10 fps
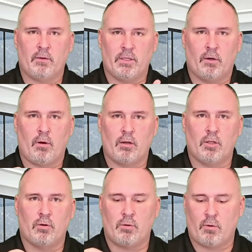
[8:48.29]
you know, our
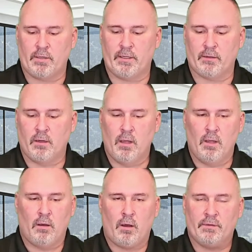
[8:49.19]
logo on here
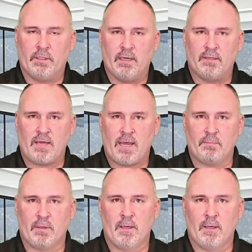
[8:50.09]
on the tape.